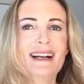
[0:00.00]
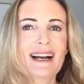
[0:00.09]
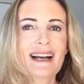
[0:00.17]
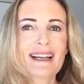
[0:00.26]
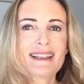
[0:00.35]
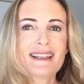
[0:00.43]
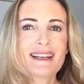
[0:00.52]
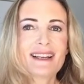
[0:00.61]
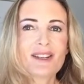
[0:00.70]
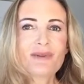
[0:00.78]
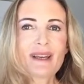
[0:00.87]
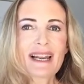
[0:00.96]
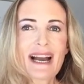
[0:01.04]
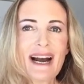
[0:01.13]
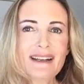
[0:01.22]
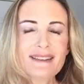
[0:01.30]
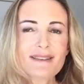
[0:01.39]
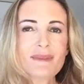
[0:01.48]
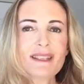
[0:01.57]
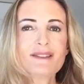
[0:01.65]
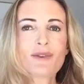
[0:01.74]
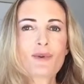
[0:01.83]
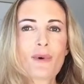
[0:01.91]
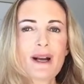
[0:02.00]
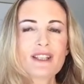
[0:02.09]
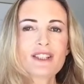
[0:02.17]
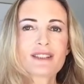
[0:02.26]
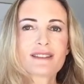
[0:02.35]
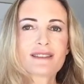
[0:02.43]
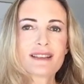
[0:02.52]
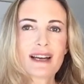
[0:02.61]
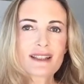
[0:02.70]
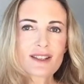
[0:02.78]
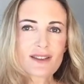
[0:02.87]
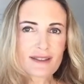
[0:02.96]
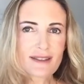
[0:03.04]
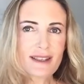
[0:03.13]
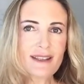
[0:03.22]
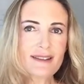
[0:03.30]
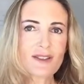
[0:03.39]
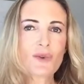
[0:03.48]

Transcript: And you can ask me the question that concerns